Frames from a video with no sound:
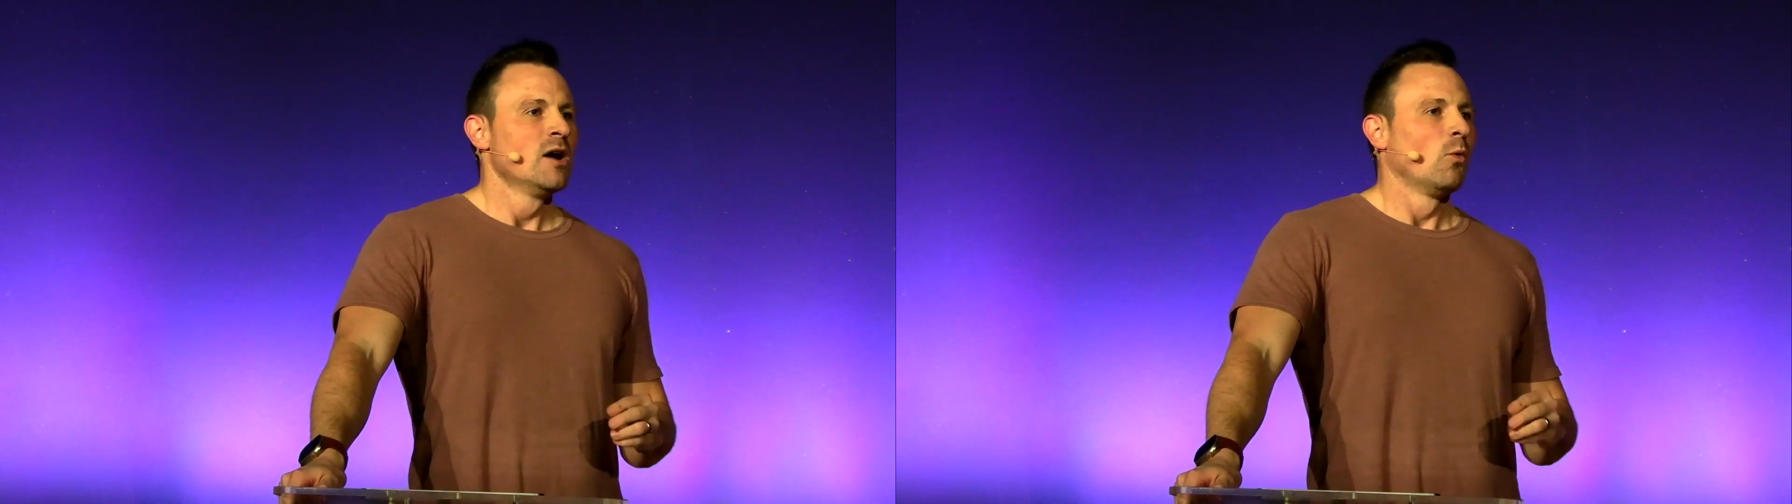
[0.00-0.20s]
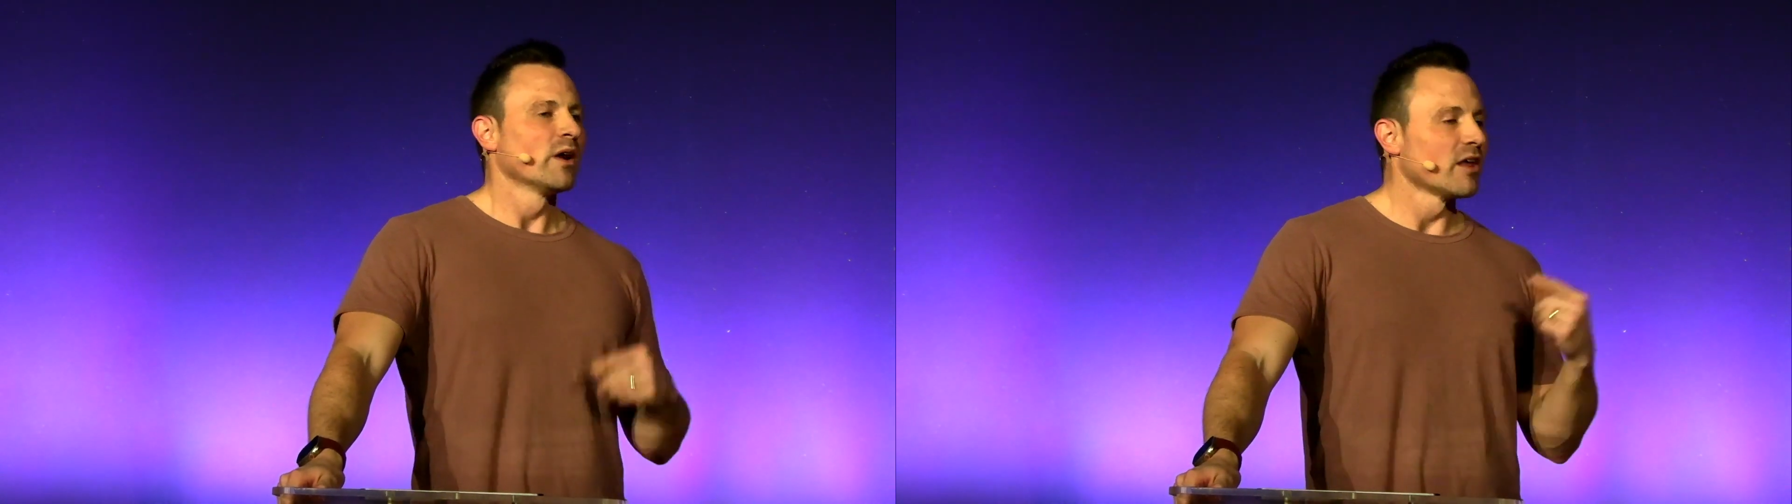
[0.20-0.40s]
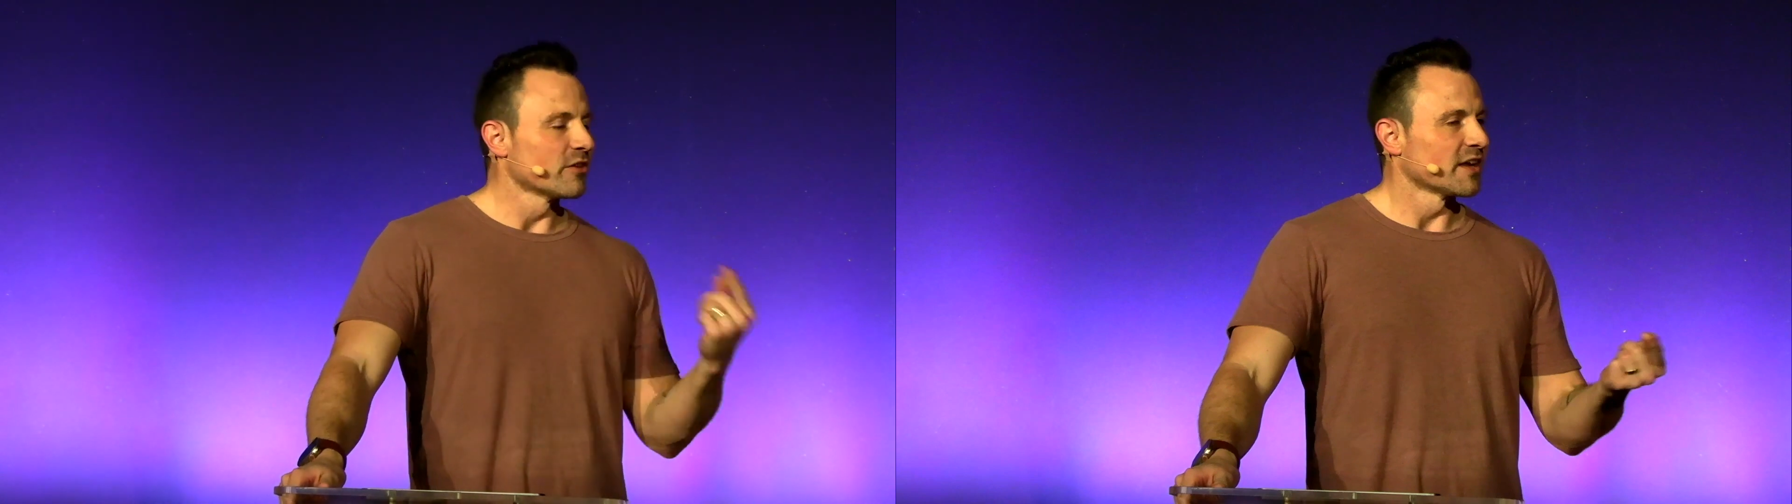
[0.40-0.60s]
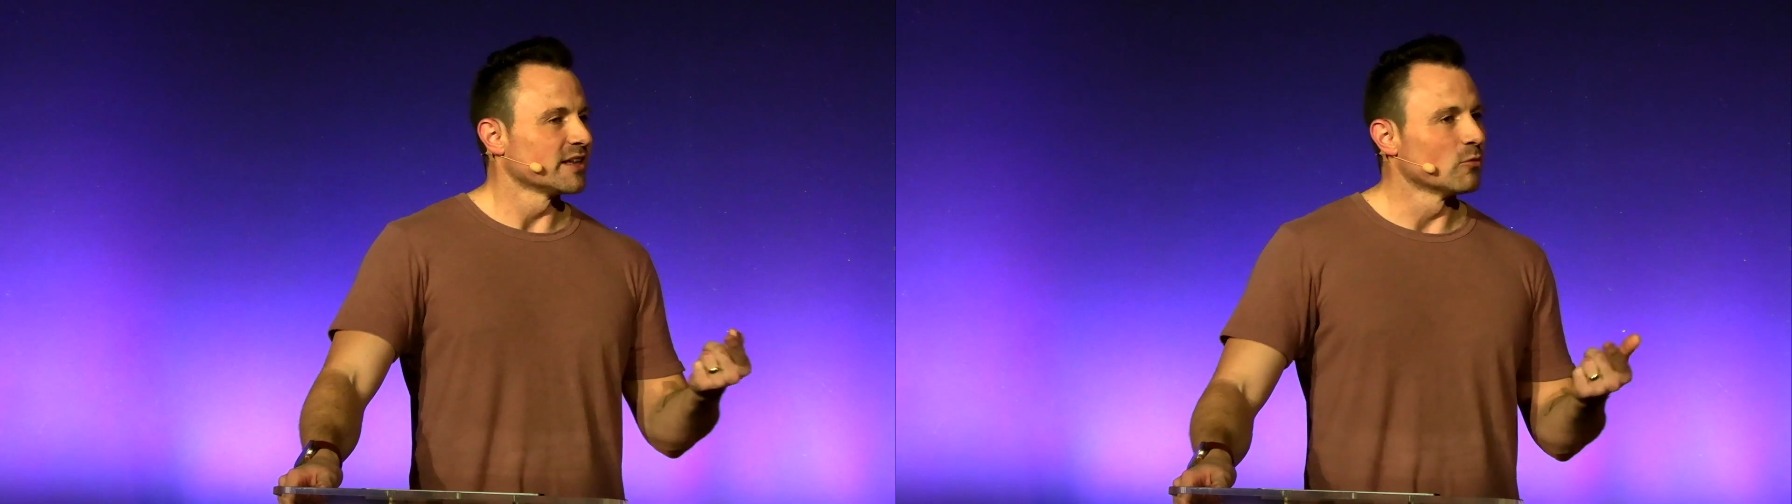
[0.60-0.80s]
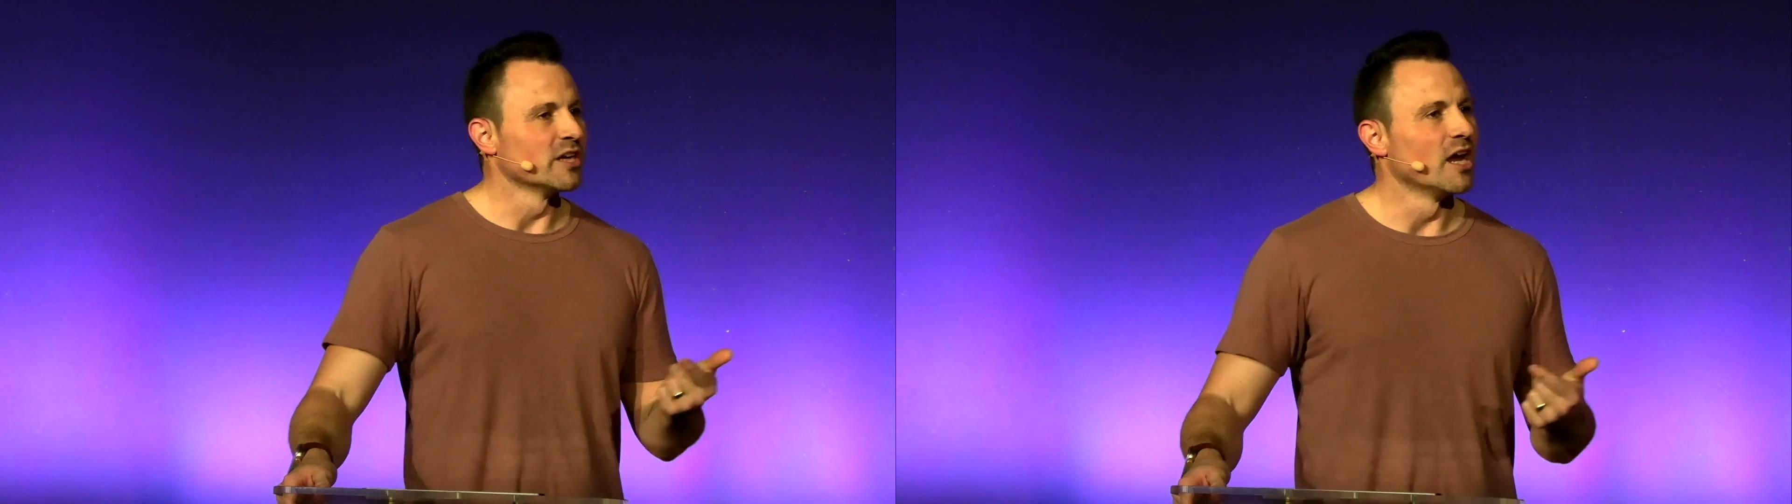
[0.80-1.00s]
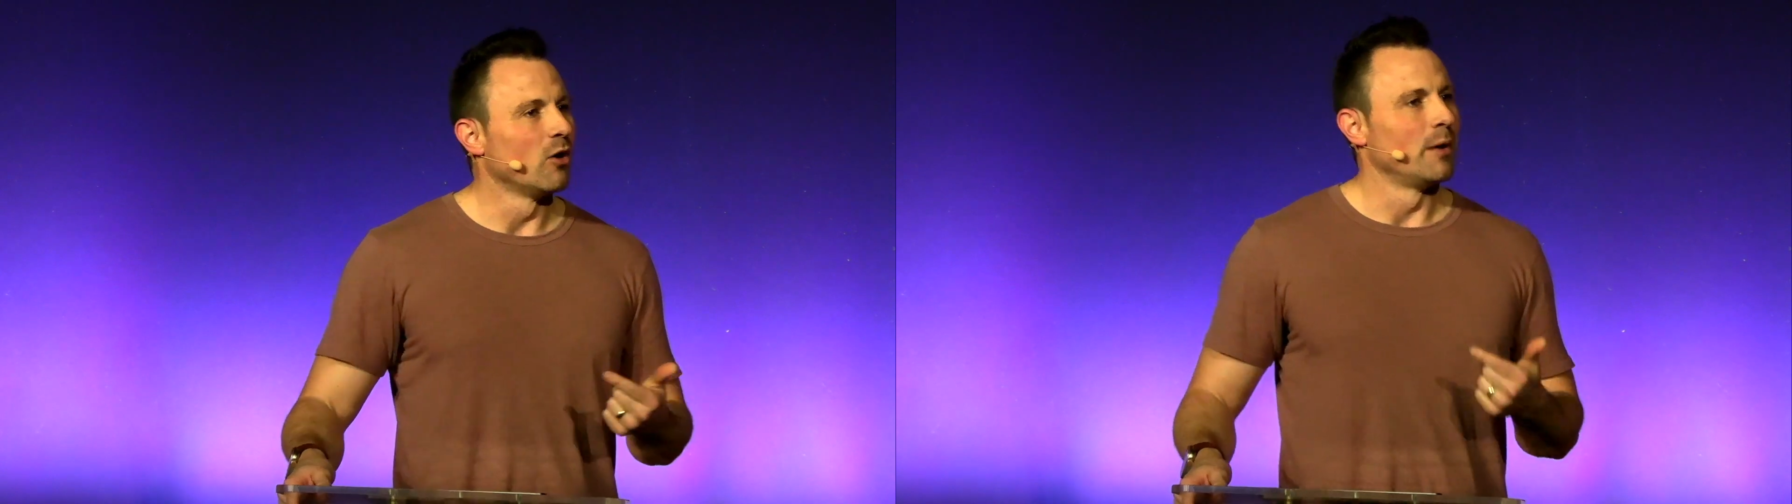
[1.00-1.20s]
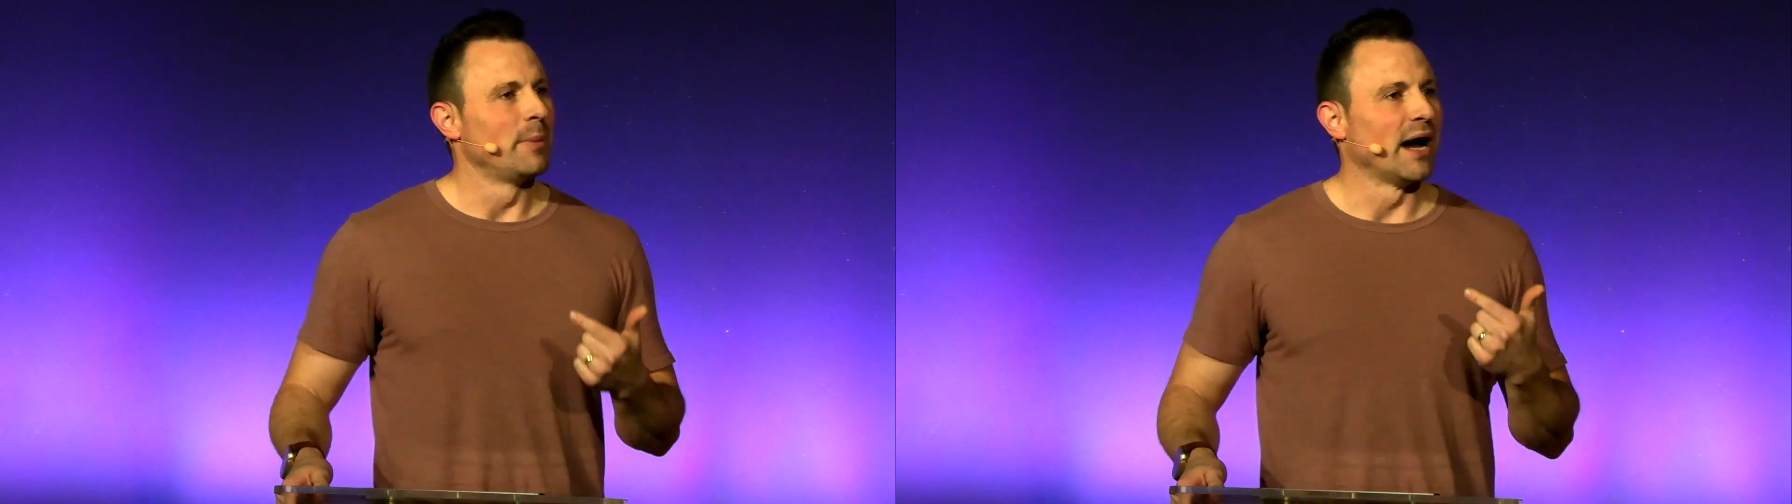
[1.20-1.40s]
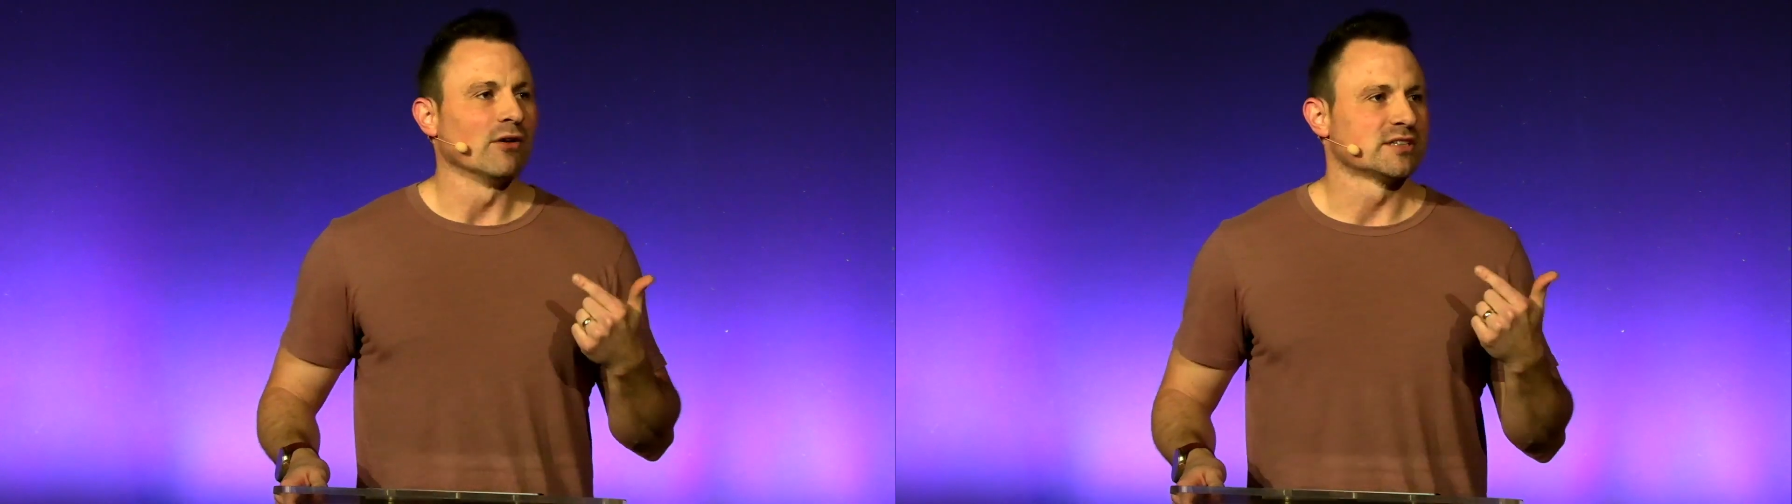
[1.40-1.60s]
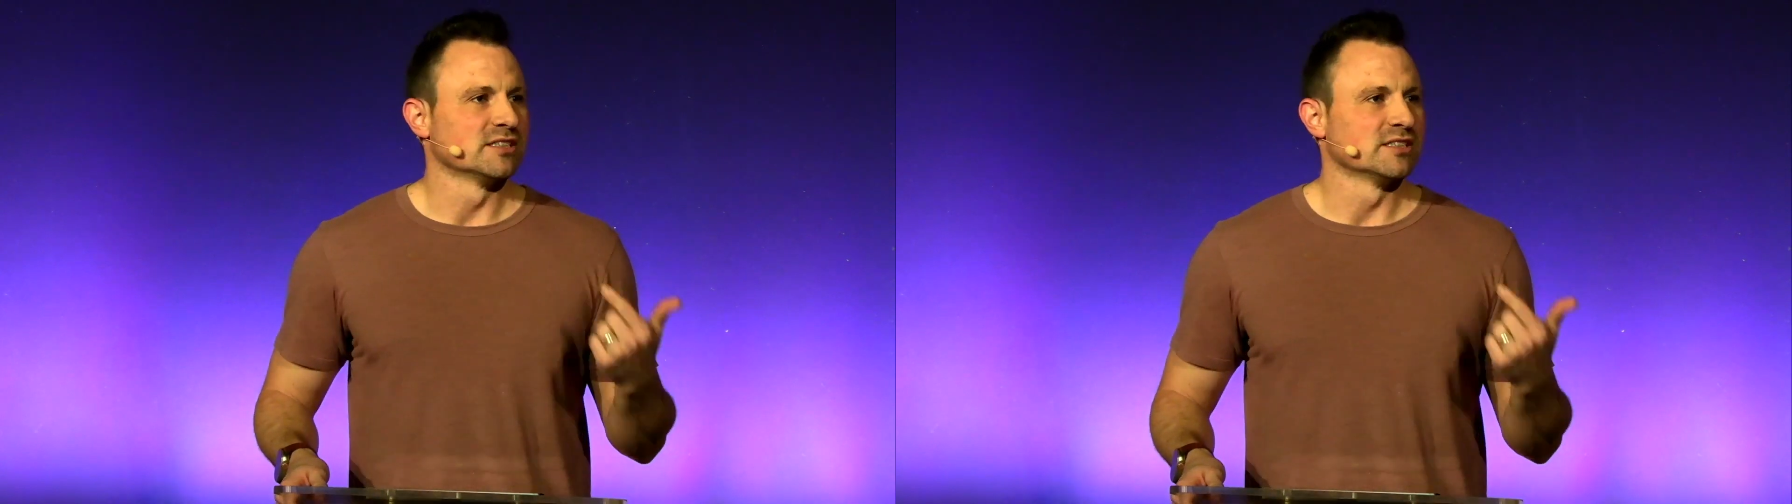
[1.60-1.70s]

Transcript: One other thing that we know about